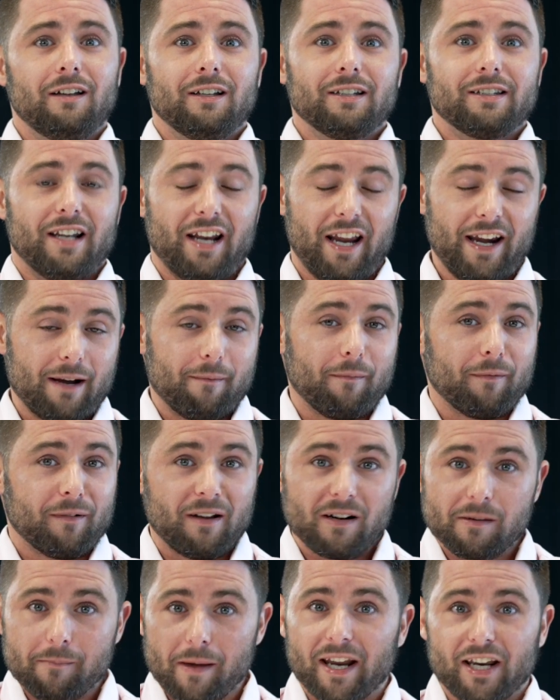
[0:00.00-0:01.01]
Today I'm
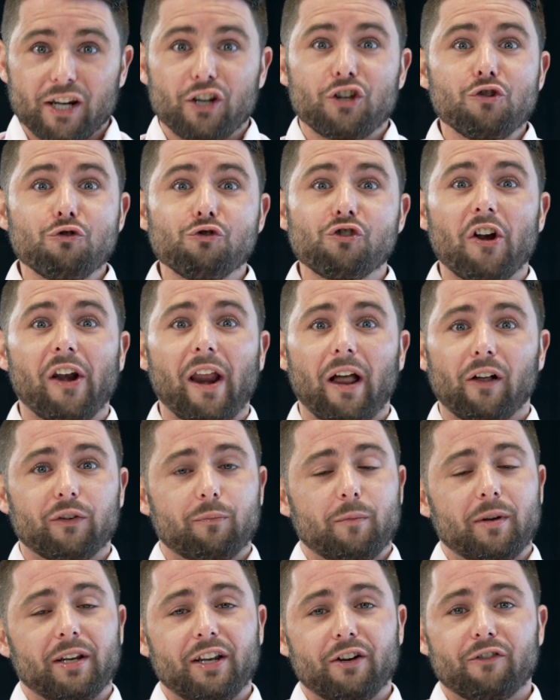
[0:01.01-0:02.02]
going to make a huge
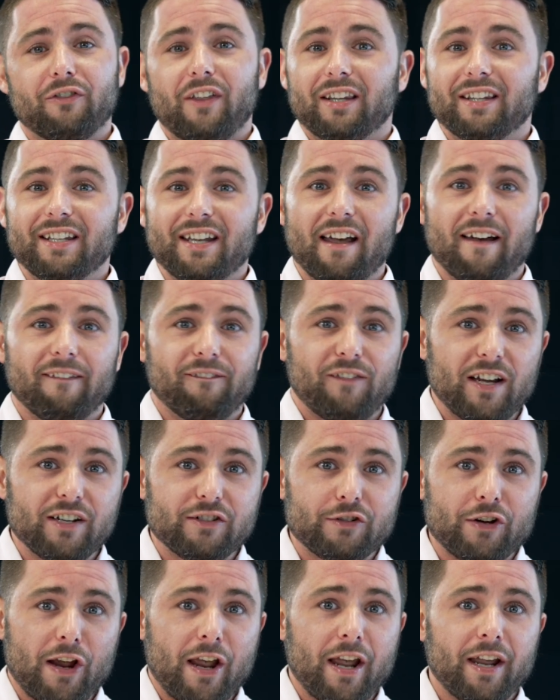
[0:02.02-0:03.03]
announcement here that the
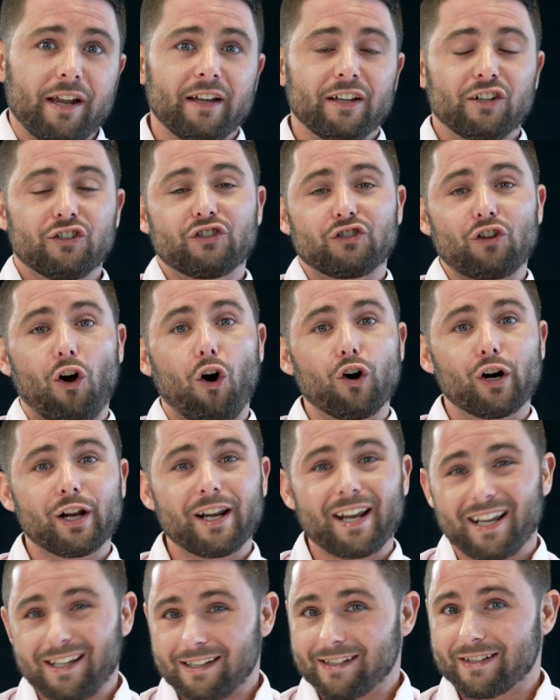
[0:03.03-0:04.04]
FHA,
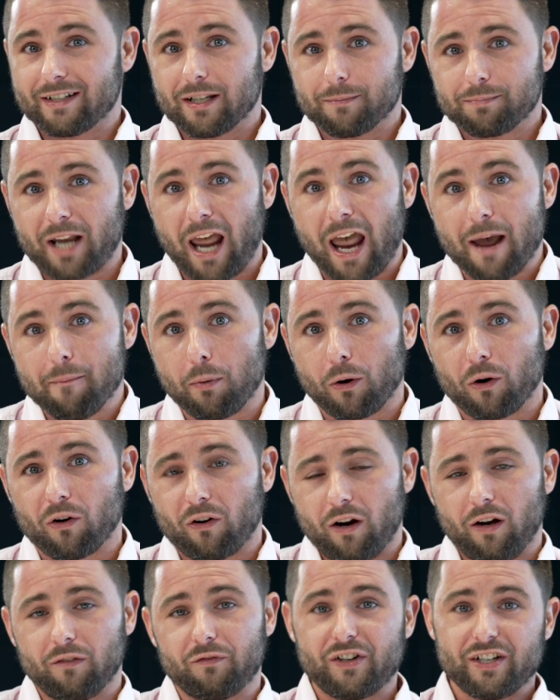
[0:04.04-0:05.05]
starting in September
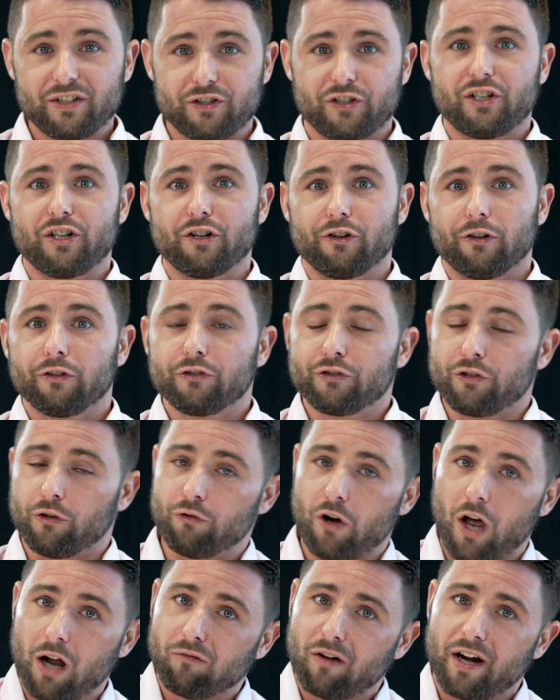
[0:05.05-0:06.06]
of this year, so
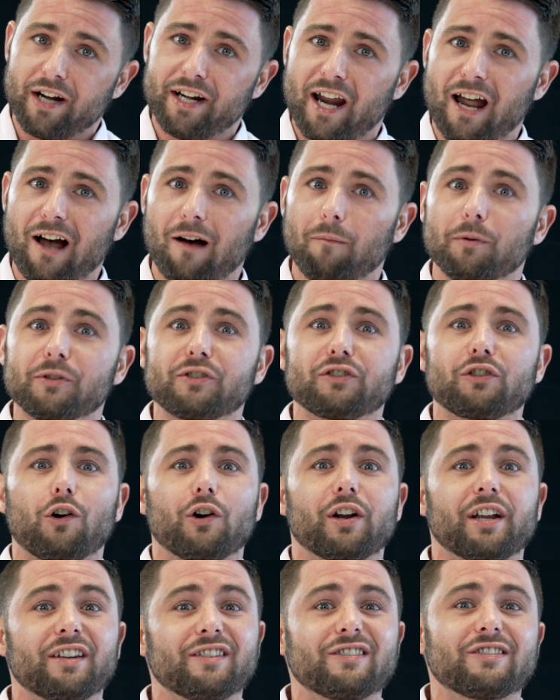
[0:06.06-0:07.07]
not right now, but
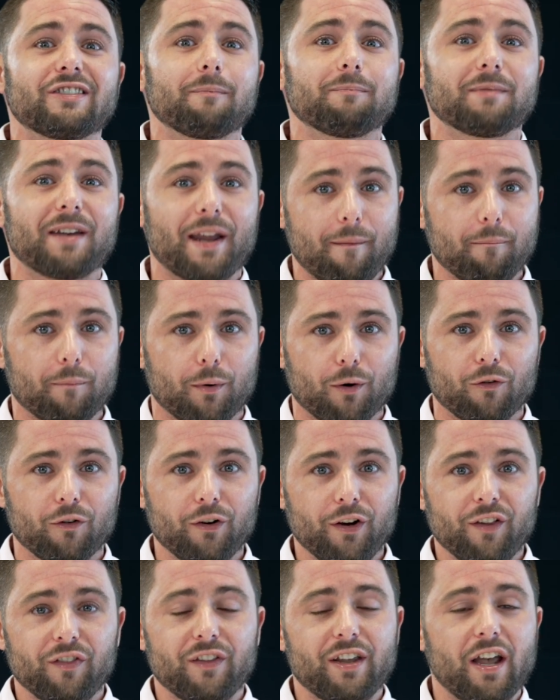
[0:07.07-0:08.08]
starting in September,
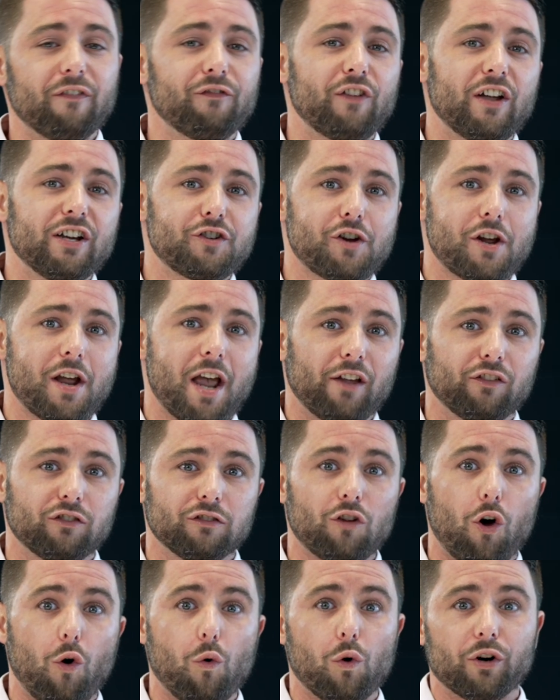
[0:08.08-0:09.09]
the FHA has
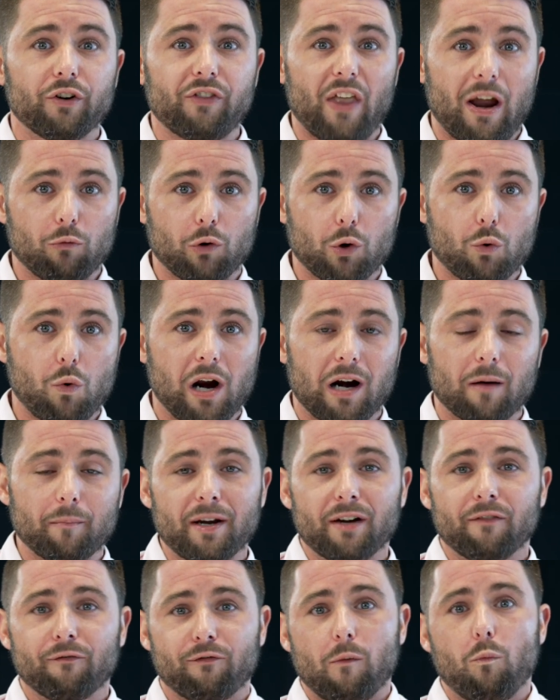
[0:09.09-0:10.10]
lowered that
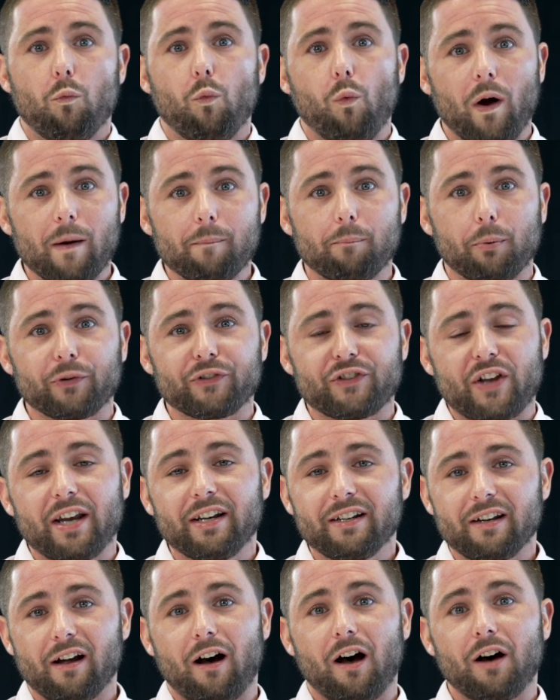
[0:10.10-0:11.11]
requirement from
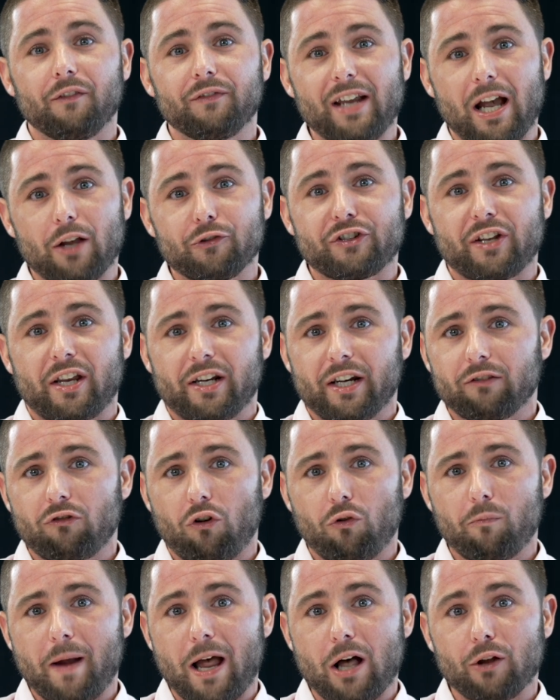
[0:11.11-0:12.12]
1% of the outstanding
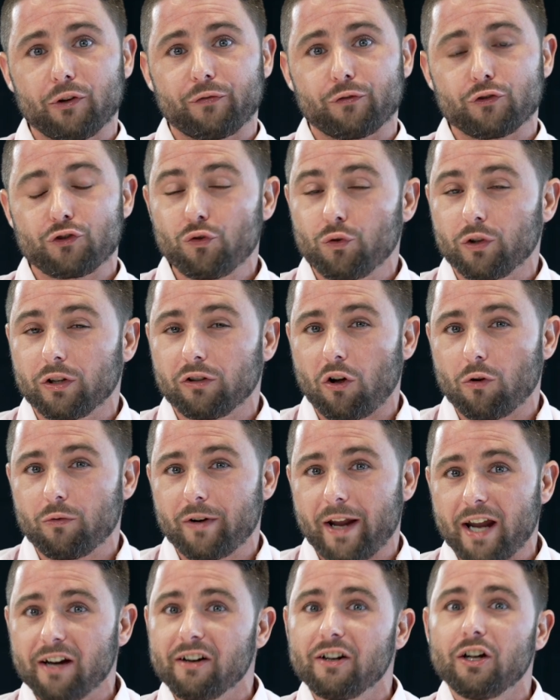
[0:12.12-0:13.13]
loan balance for student loan
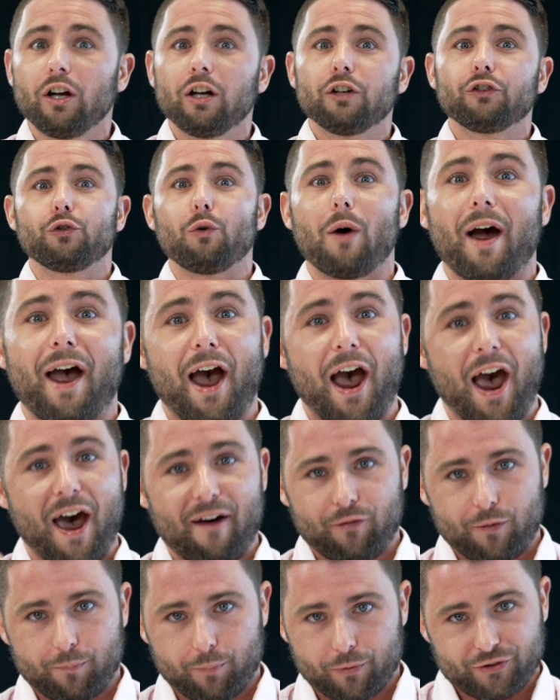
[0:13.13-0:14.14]
debt to
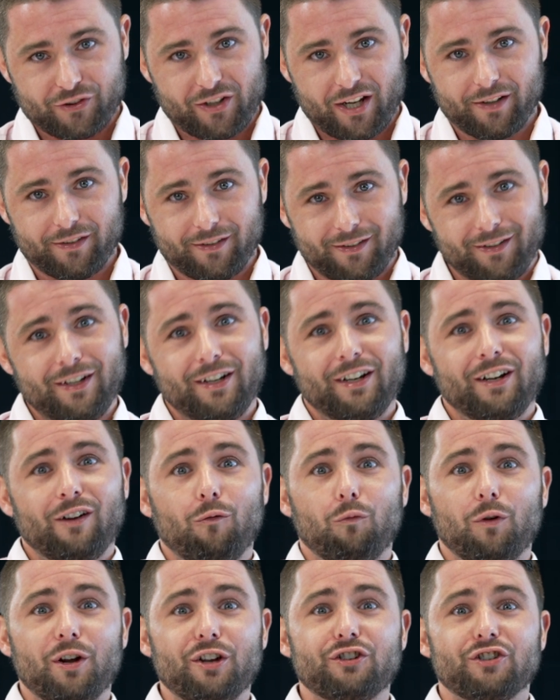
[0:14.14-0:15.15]
0.5%,
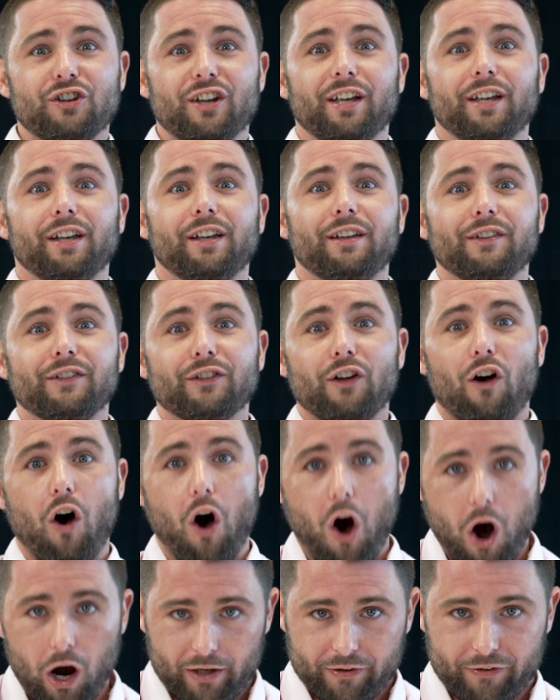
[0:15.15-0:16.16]
which is
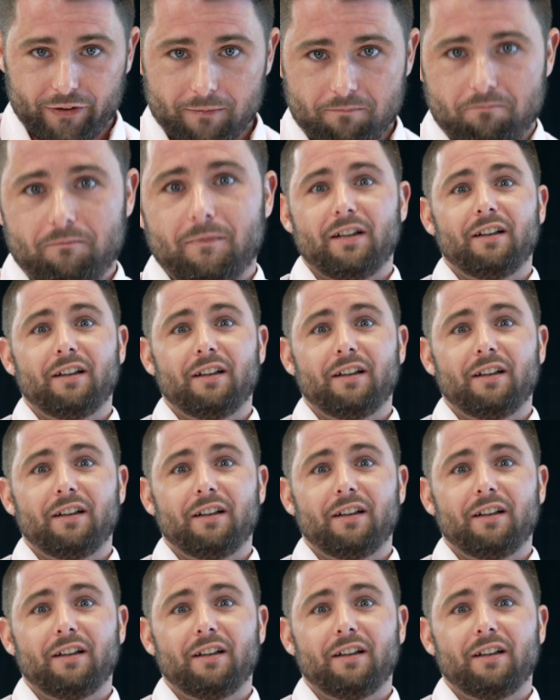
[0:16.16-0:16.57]
awesome.